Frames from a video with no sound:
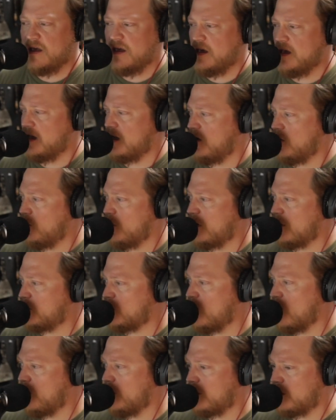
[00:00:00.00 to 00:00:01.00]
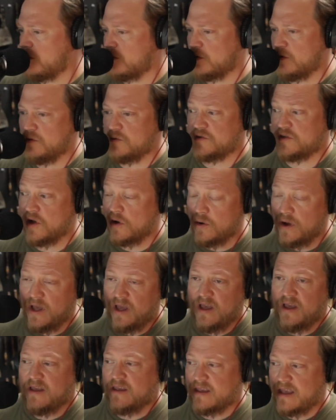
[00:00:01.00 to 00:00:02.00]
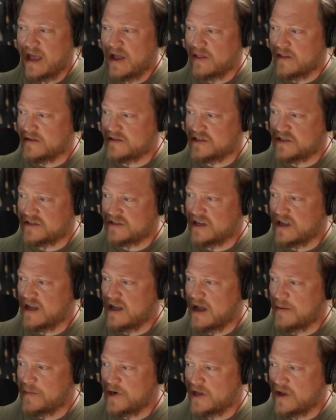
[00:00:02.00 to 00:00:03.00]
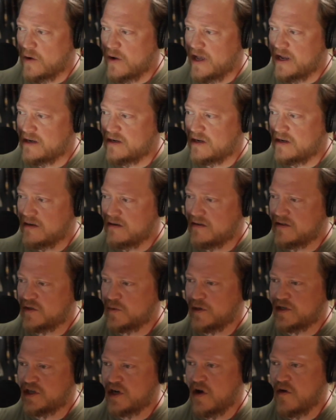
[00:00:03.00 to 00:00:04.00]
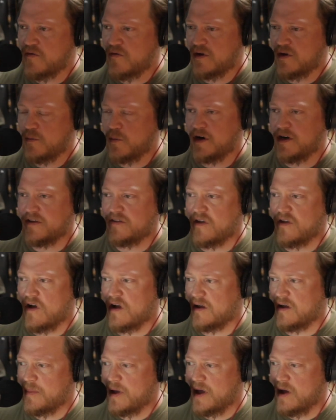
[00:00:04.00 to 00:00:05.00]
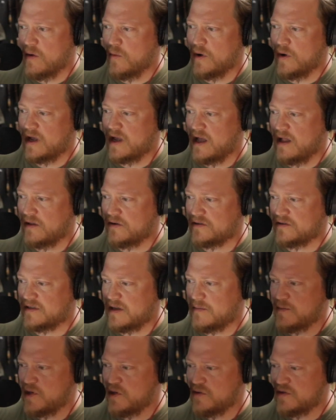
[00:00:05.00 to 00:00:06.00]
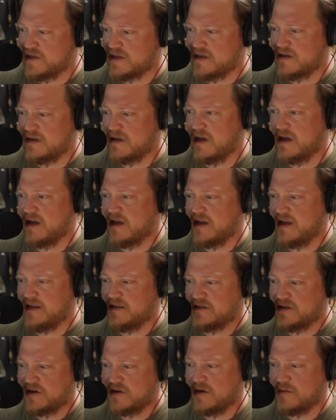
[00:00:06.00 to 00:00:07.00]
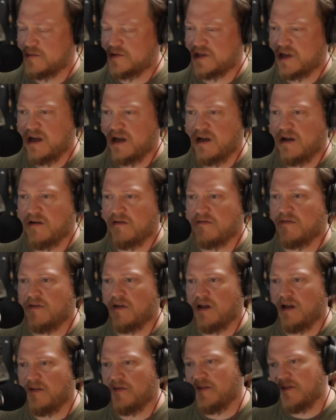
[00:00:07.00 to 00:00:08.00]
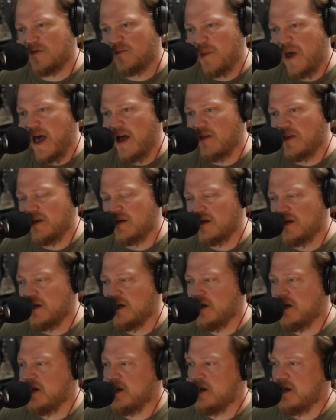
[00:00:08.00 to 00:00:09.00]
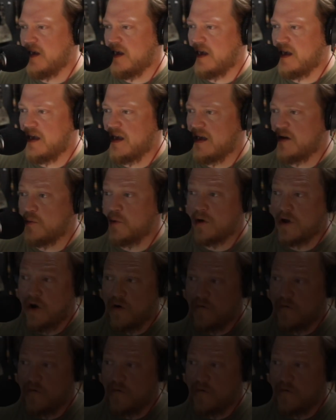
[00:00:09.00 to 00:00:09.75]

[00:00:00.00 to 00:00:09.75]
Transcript: what I'm going through. So yeah, let's just I'm going to go ahead and switch over, and we're going to talk about what colors I'm using in terms of this palette, and we'll go